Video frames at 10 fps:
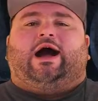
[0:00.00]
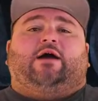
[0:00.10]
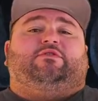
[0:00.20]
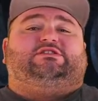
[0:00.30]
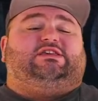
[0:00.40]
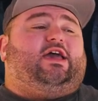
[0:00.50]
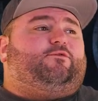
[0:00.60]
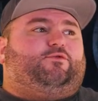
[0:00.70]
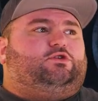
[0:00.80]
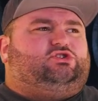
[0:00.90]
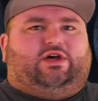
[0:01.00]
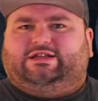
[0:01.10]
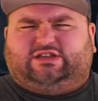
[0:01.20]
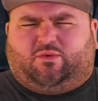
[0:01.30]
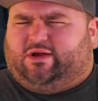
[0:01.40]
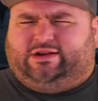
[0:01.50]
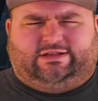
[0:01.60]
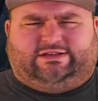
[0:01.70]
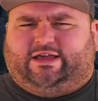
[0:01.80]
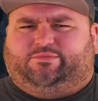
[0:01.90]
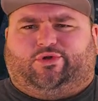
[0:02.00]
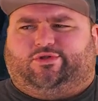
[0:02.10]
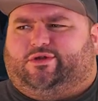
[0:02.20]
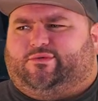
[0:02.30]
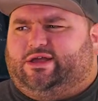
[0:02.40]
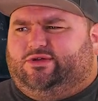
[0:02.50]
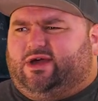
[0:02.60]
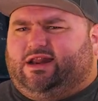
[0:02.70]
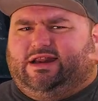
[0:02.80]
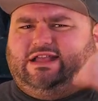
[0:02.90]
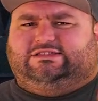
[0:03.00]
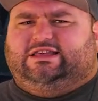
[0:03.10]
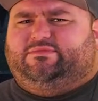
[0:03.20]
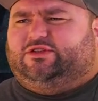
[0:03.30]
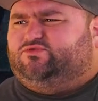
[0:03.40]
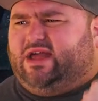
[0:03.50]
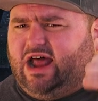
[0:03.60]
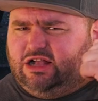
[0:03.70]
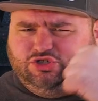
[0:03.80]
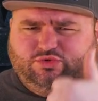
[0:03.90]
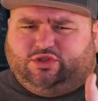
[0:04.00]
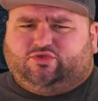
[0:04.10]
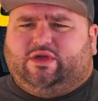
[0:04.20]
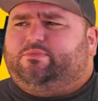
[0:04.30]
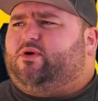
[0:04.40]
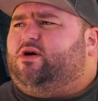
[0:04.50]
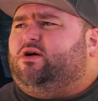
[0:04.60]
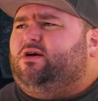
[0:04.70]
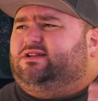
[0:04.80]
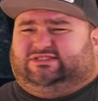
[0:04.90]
Obviously, at first glance, I wanted to take Brooklyn, right? You got a Nets team that's red hot shooting the 3 ball.